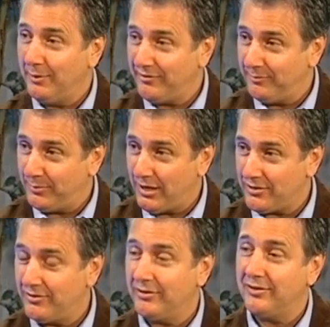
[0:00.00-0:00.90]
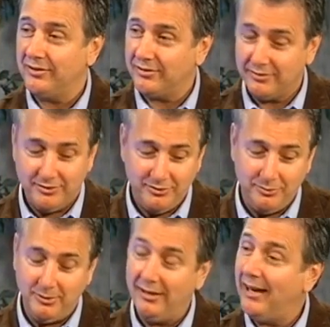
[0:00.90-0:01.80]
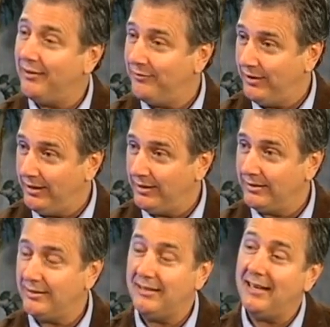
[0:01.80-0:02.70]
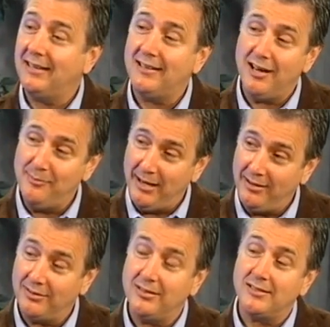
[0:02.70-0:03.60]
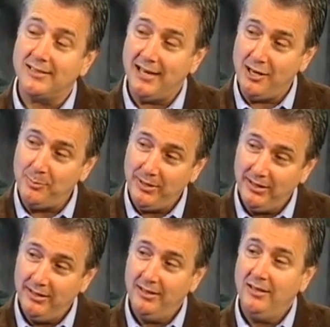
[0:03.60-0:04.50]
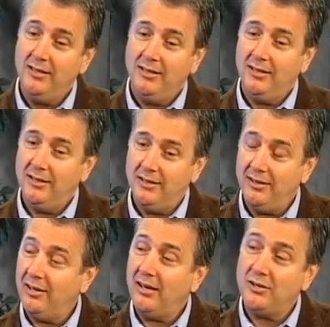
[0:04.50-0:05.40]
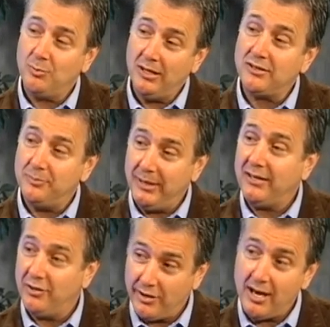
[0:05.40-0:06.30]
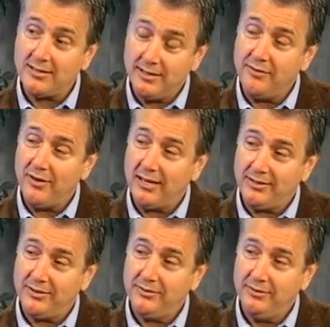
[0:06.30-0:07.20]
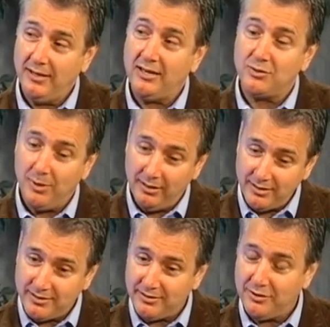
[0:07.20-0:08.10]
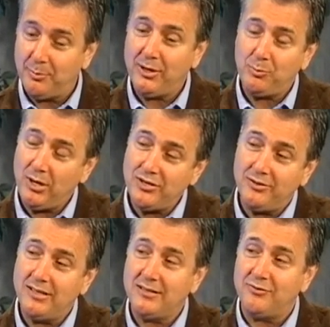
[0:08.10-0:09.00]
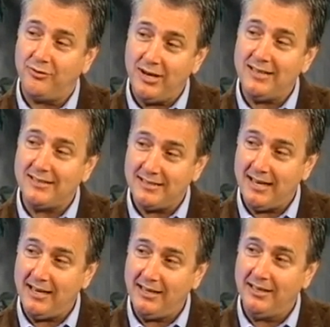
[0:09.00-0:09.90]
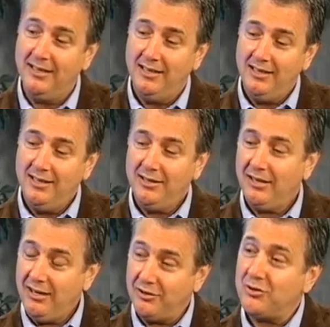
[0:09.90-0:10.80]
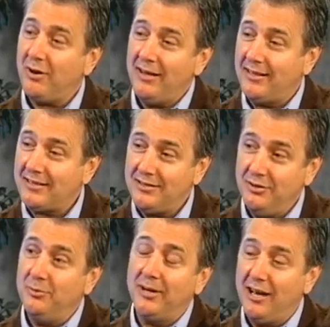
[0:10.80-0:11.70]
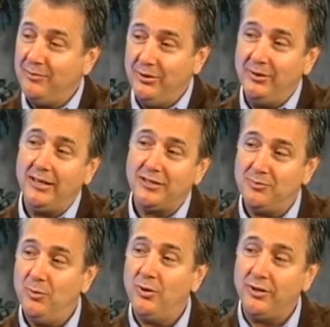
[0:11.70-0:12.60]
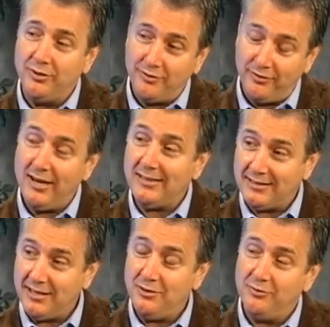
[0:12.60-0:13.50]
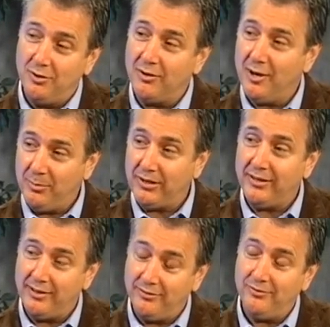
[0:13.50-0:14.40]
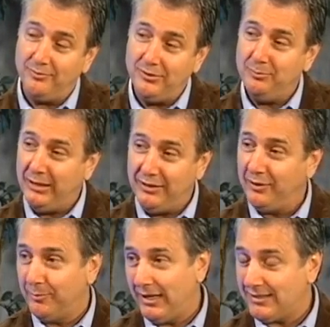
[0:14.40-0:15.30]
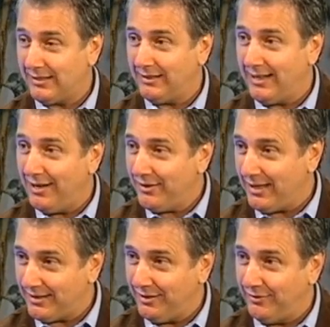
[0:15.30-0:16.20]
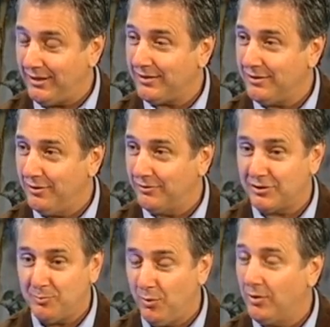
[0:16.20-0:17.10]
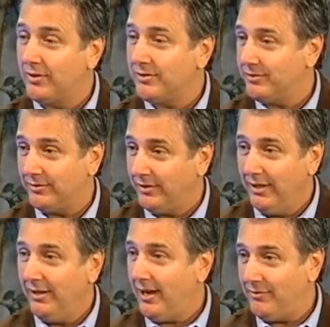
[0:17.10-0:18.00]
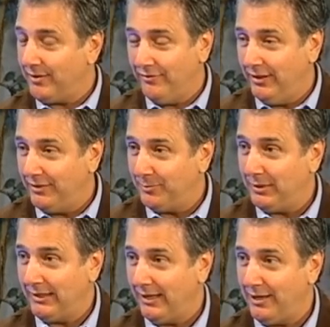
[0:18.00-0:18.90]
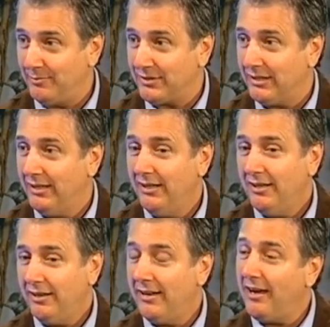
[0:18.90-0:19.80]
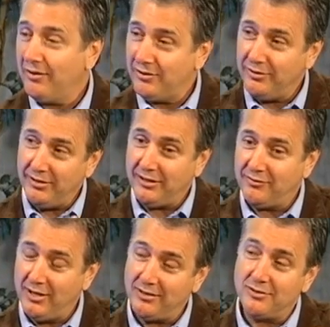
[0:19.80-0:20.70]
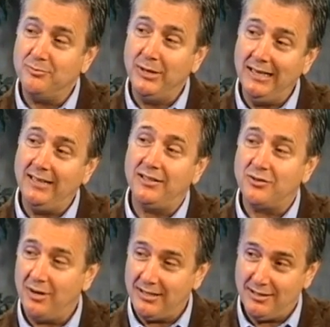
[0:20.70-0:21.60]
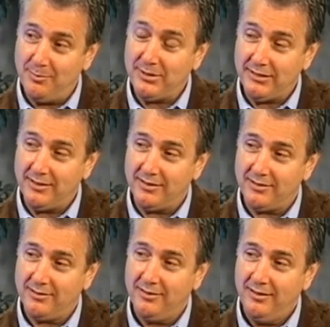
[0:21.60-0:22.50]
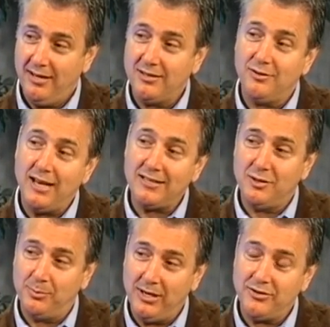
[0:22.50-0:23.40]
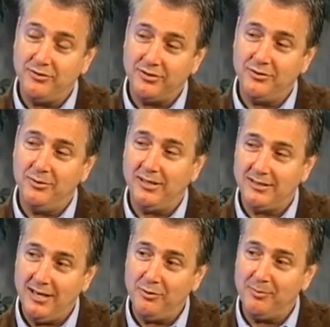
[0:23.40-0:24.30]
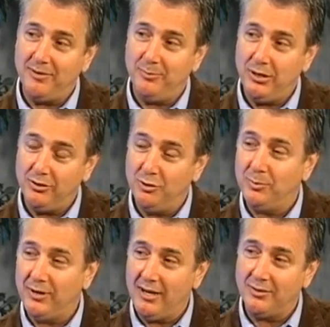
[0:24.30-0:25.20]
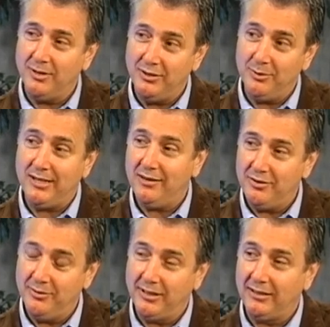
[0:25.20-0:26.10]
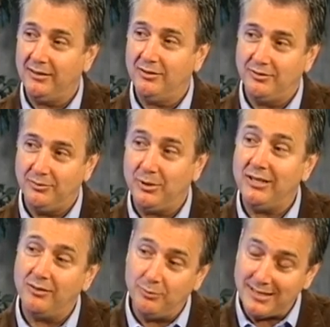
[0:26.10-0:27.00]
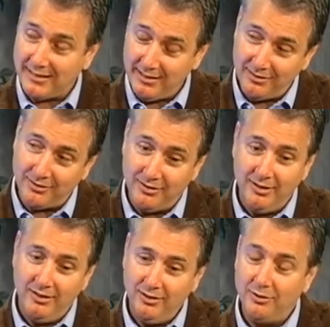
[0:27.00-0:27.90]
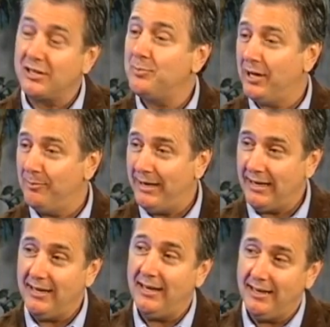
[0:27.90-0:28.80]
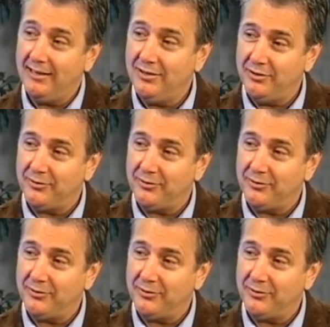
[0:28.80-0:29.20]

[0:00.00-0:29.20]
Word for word: from pressure, to to uh, have fun, to take a time out, to escape. Uh, uh, as well as a big curiosity factor, and as well as the peer pressure isn't friends saying, here, try this, do what I'm doing. It's more your friends that you've grown up with that have been doing basically healthy activities, you know, sports or having fun or playing games. Mm-hmm. Now these friends are beginning to try substances. And so that's the pressure is do I stay with my peer group or not? Do I do what they're doing or what they're risking or, or experimenting and getting into?